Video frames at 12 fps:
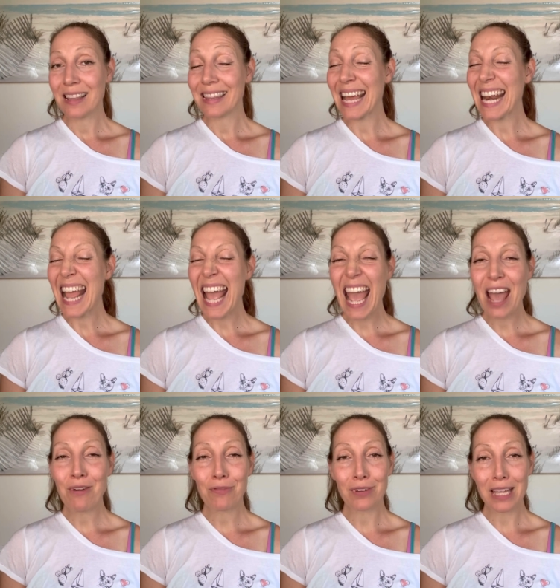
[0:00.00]
that
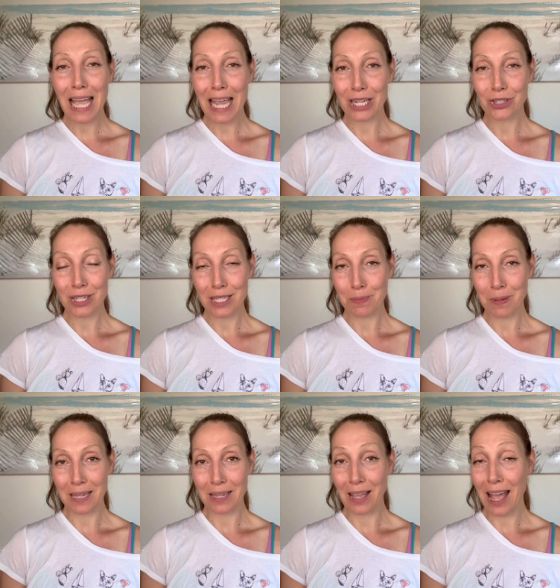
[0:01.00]
every
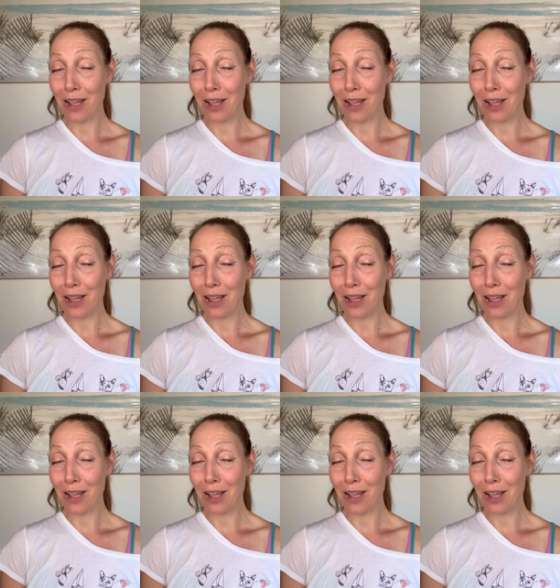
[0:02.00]
HSP,